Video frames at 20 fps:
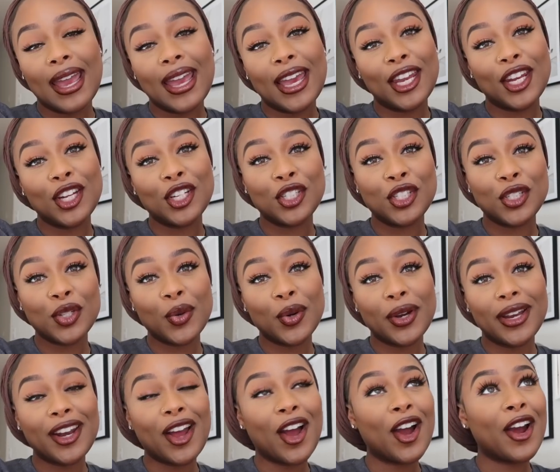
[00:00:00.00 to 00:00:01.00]
and
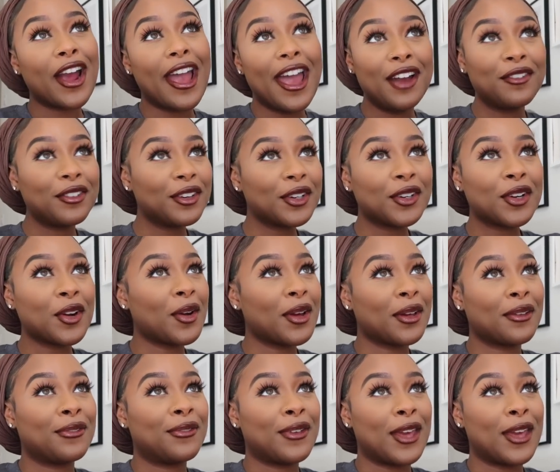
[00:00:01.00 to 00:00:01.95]
join our ever-growing